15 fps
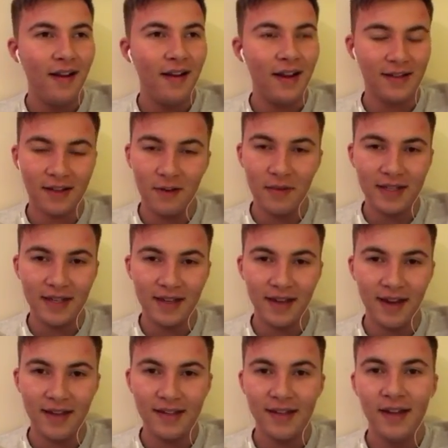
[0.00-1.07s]
Let's hope that's the
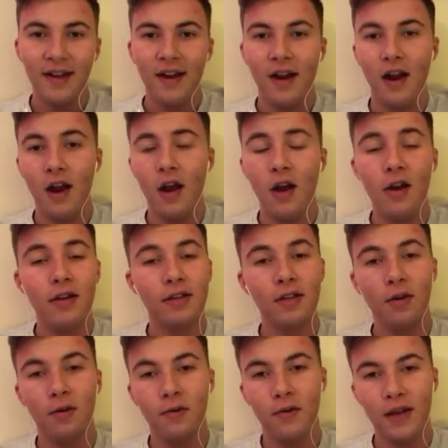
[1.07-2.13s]
case.
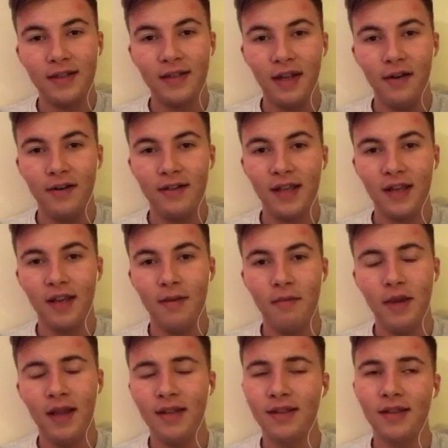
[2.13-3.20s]
Ozil at centre attacking
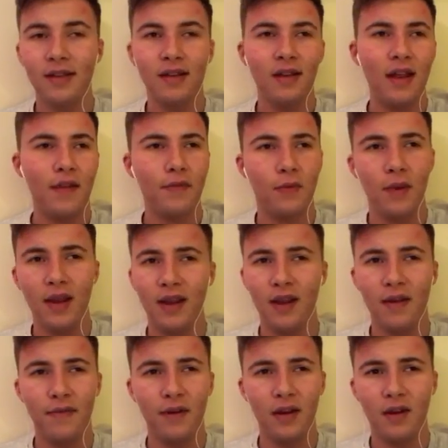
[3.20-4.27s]
mid, left wing.
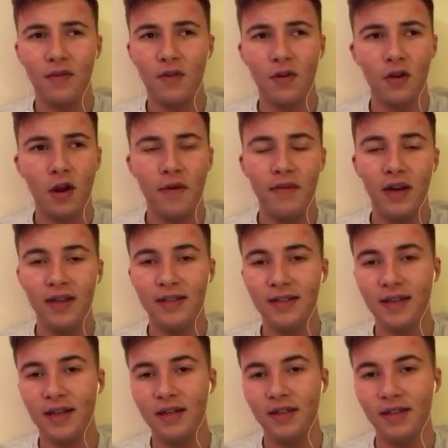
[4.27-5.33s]
I think I've got to go with Alexis
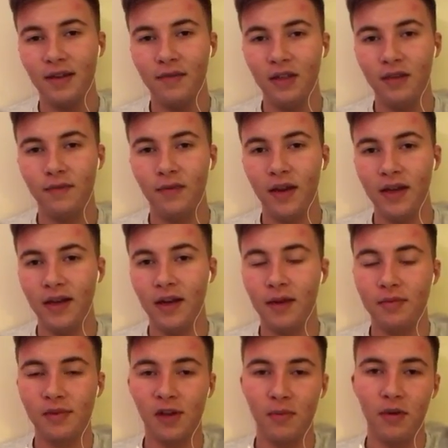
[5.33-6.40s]
Sanchez if he's fitted and
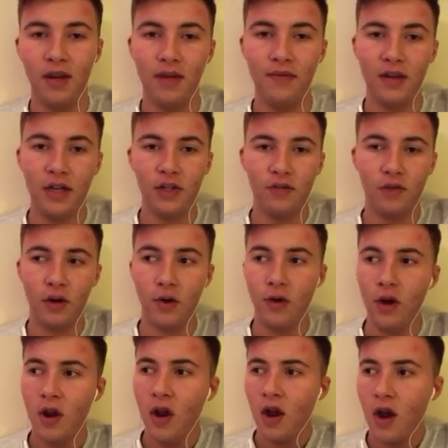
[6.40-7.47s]
up top Olivier Giroud.
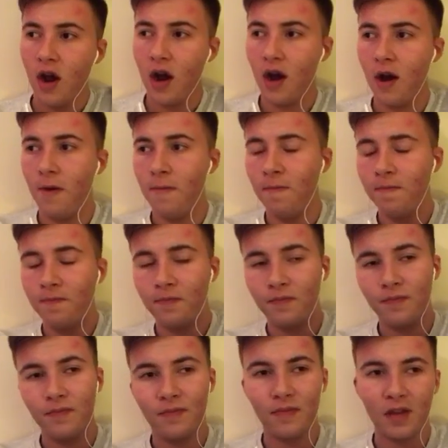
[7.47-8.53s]

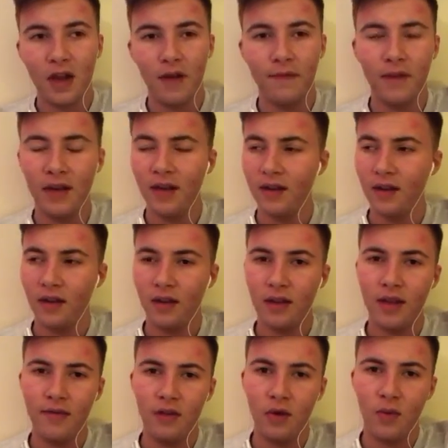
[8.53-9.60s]
I think
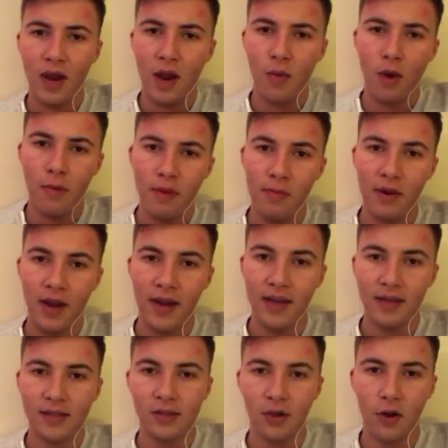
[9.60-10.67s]
given the way Iwobi played
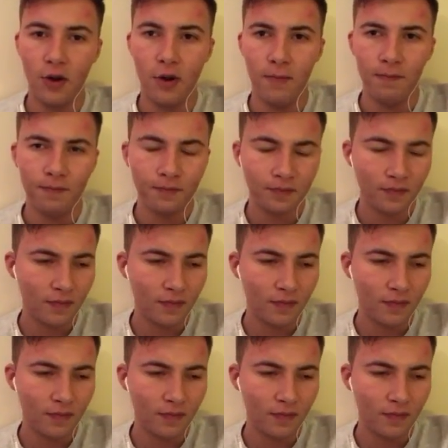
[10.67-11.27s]
against Tottenham,